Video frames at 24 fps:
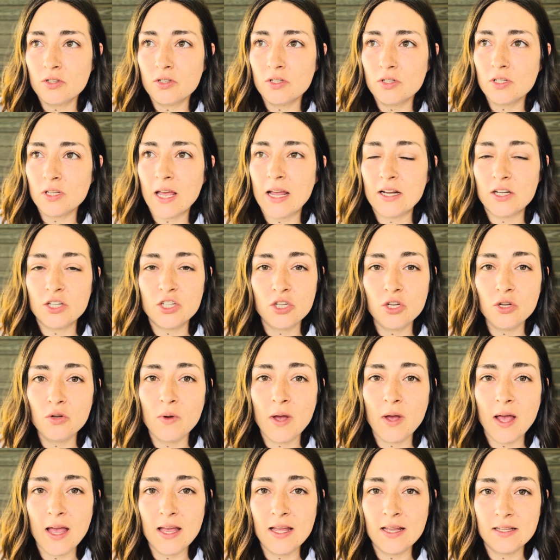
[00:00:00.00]
like two
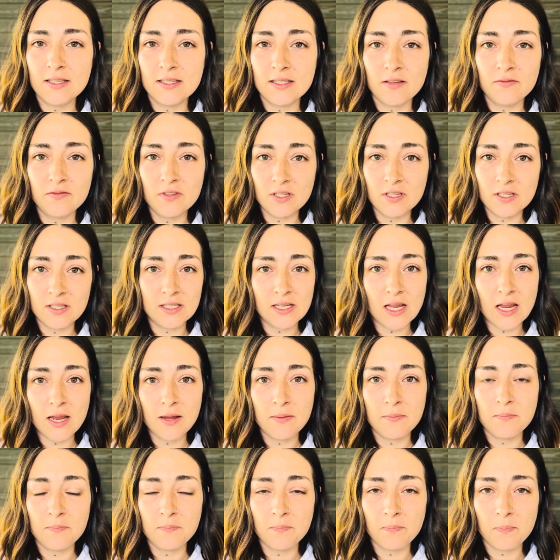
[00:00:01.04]
heads of the
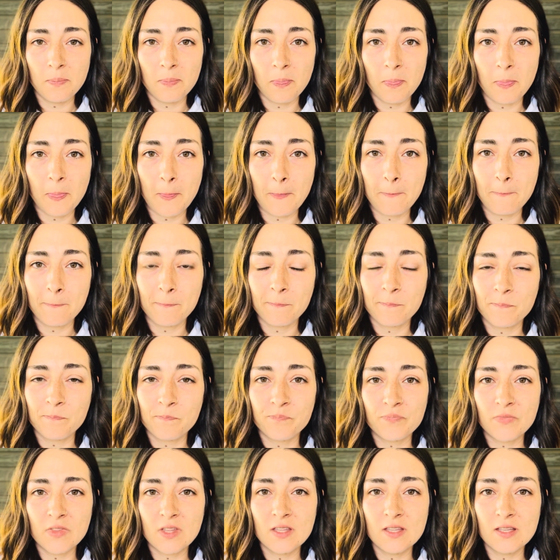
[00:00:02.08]
same
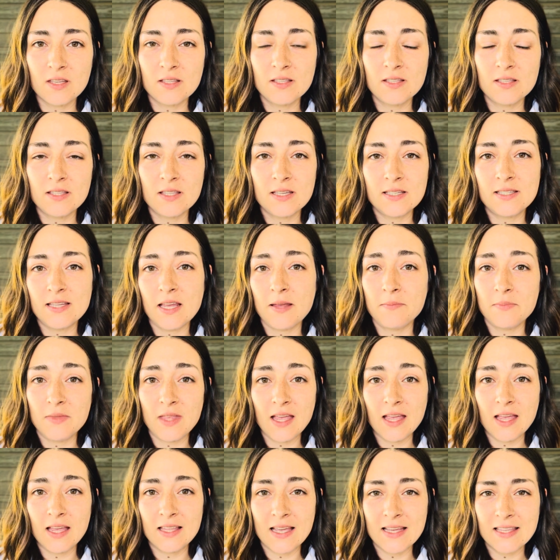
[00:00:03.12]

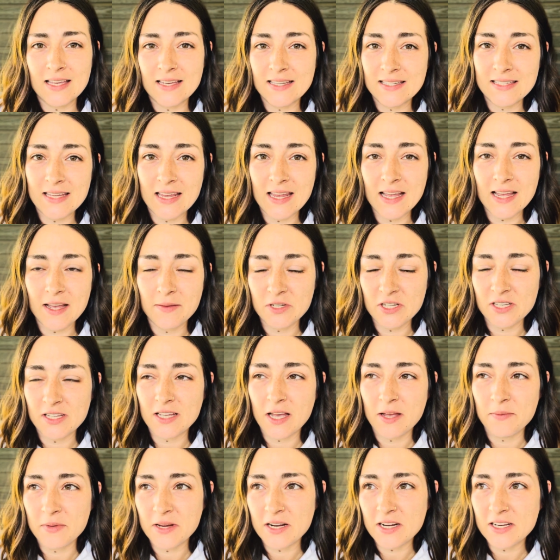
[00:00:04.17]
thing. Like that saying,
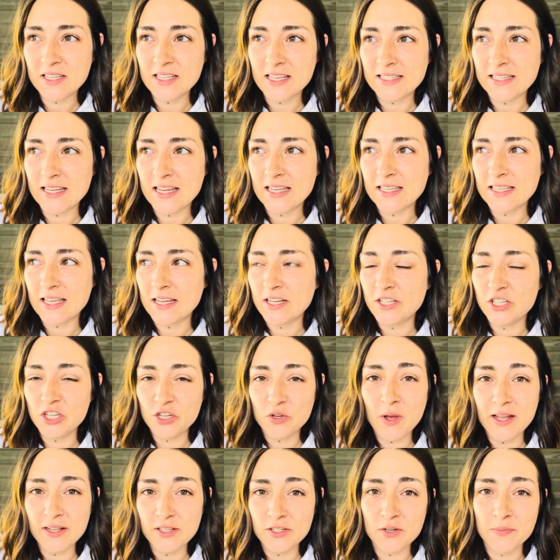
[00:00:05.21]
I'm hearing that saying, like, two
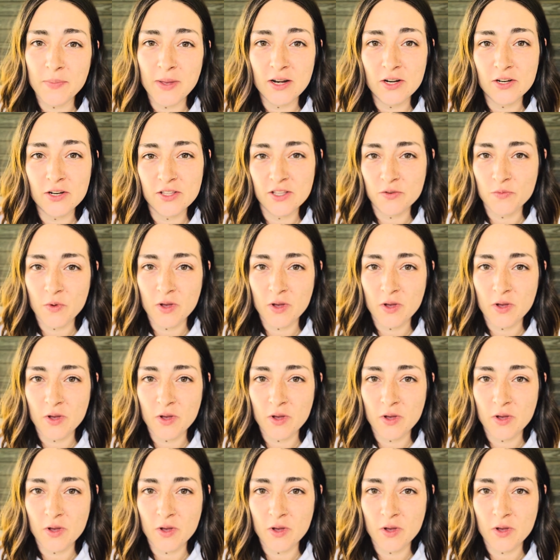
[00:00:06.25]
heads are better than